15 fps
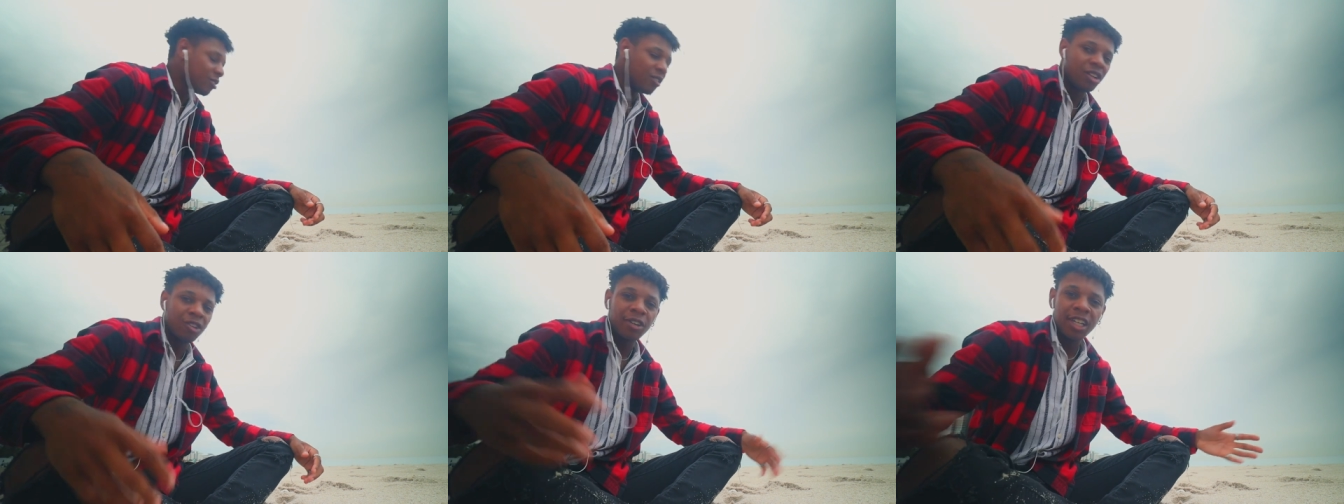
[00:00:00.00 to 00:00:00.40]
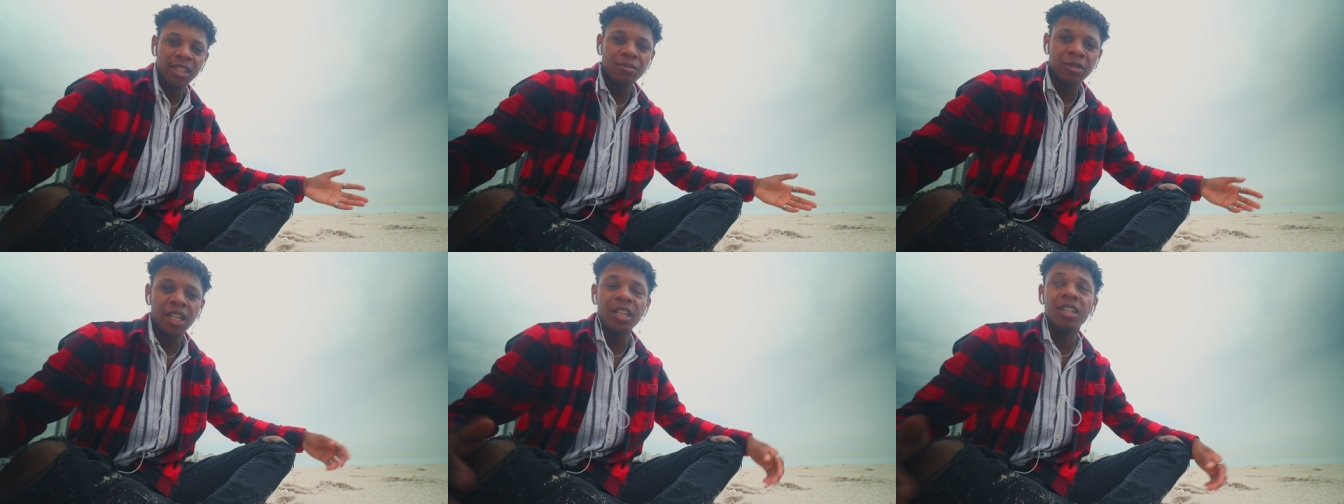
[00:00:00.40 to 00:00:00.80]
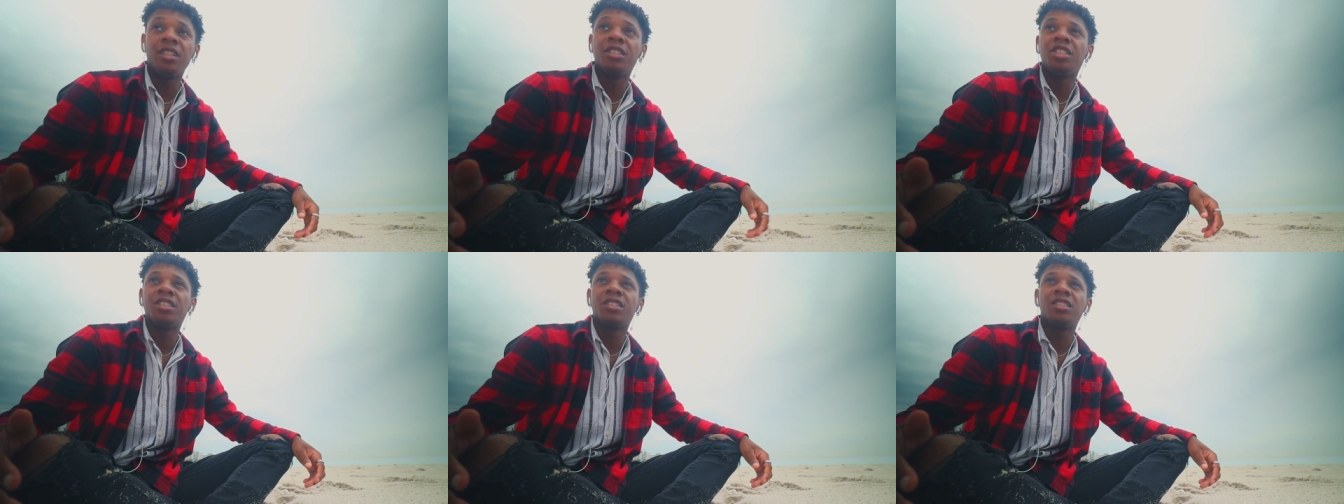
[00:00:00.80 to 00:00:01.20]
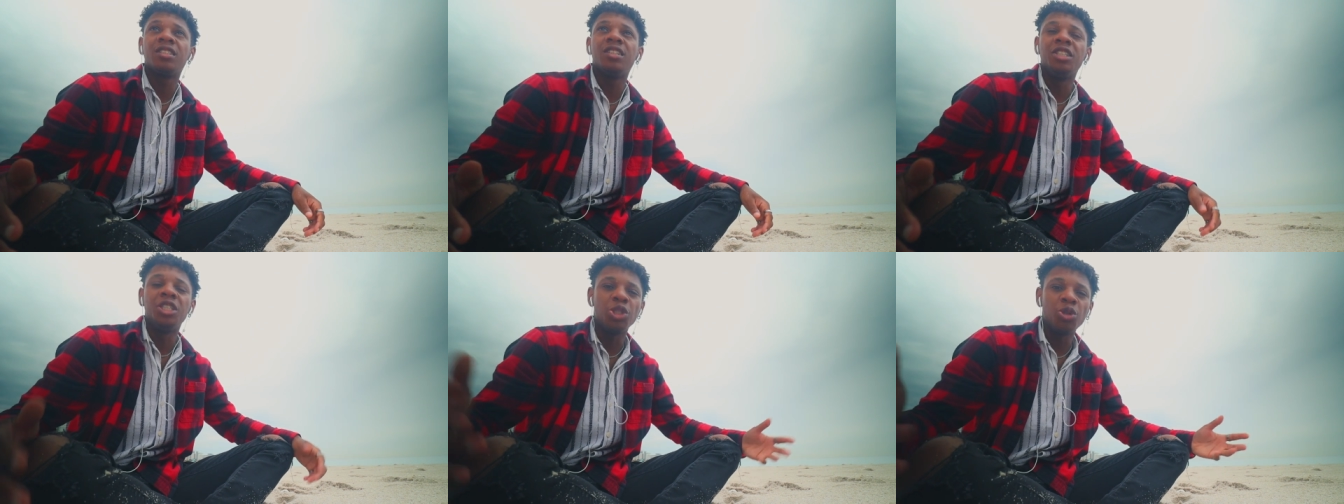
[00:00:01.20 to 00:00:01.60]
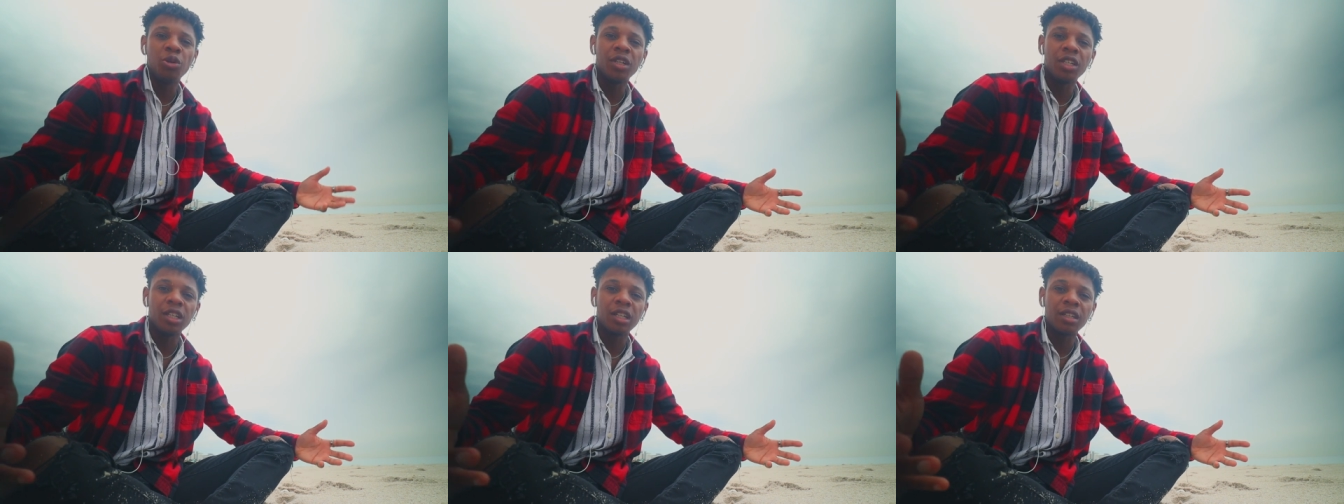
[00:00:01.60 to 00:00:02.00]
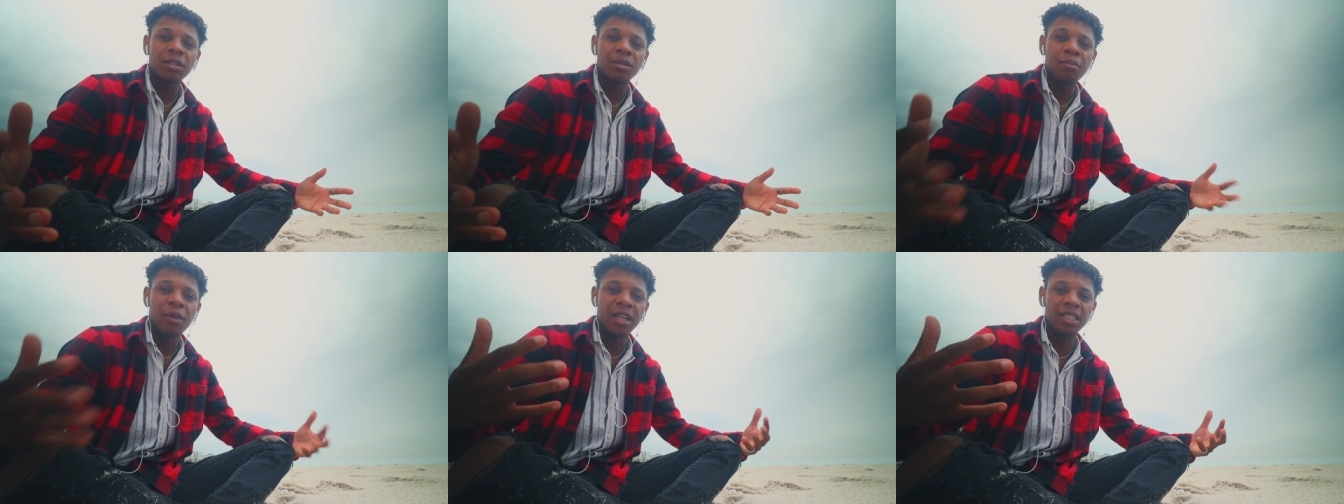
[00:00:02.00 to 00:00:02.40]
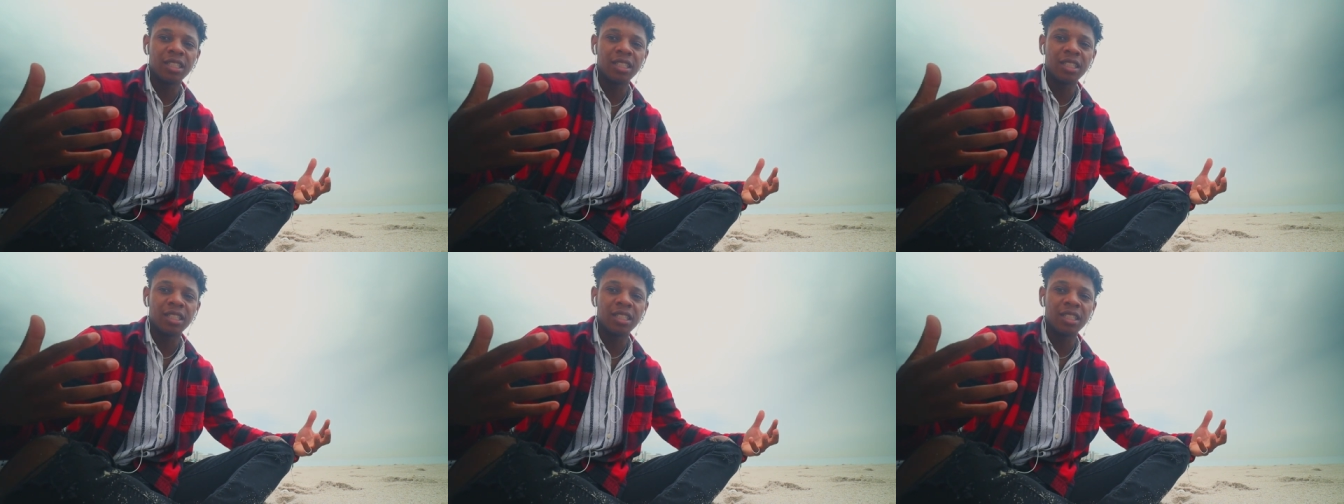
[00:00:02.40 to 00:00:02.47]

on a random day and just enjoying my